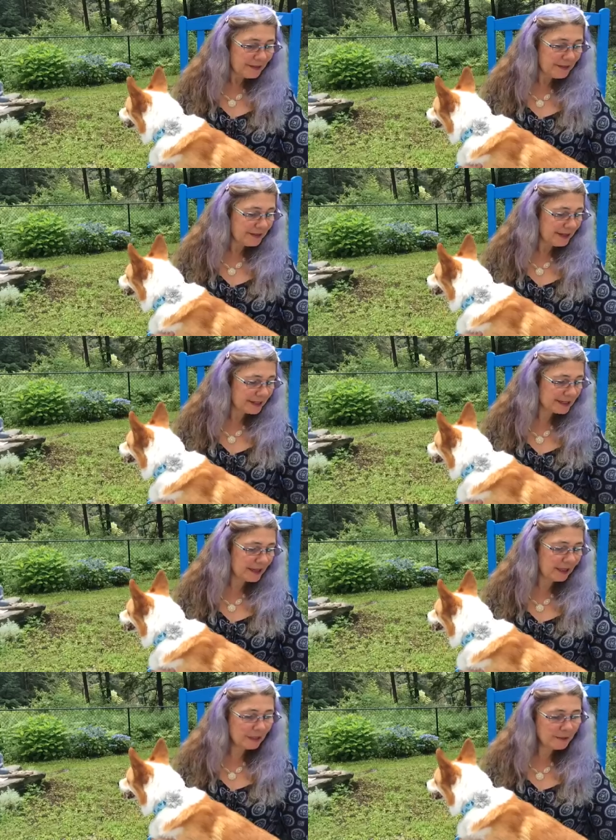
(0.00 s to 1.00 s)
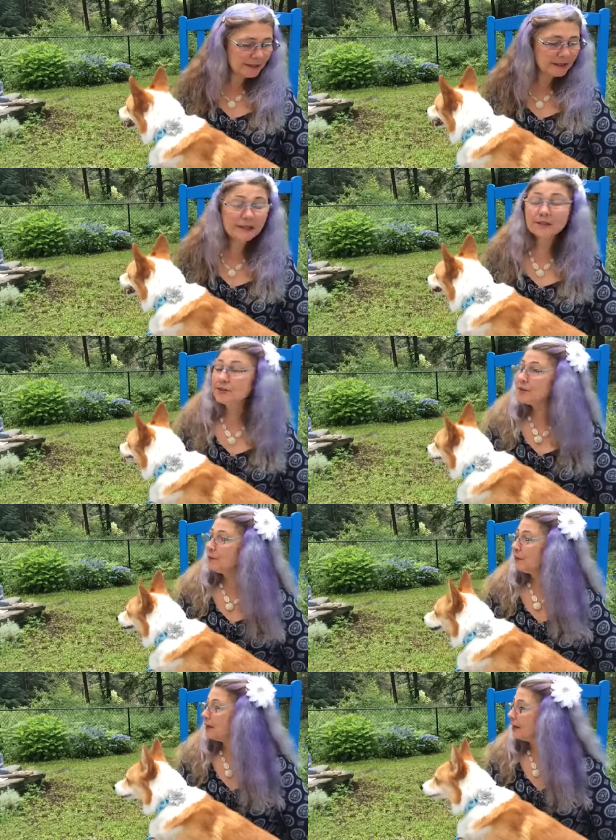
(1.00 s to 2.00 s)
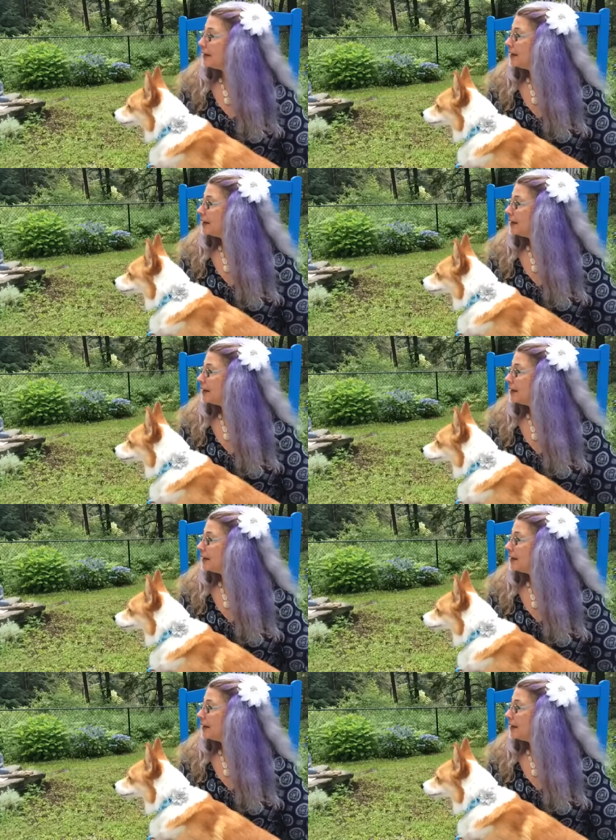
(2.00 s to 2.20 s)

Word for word: The next element in soapberry,